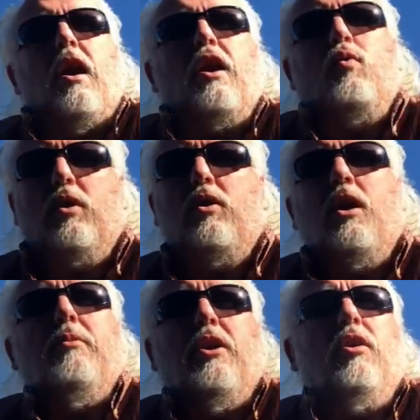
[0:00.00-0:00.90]
And quick
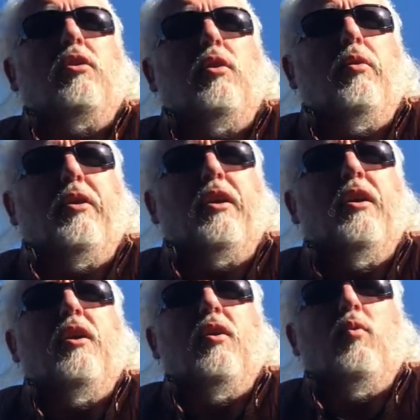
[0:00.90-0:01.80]
comment on
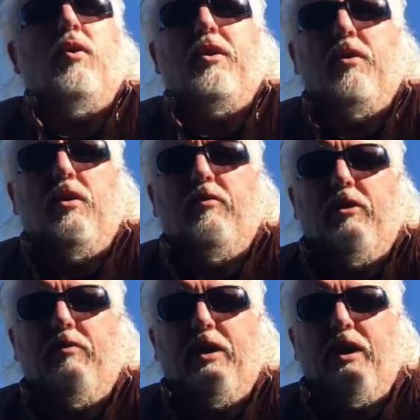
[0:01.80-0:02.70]
clothing. When you live
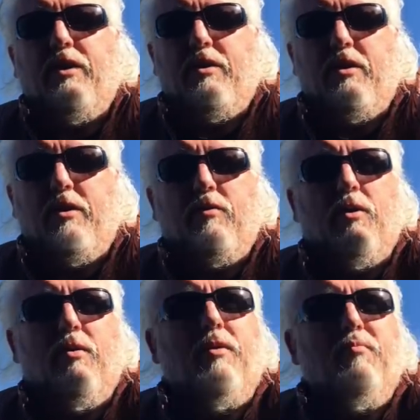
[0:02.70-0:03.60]
in a van on the
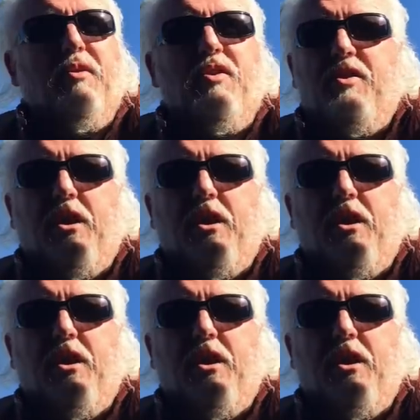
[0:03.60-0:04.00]
road, in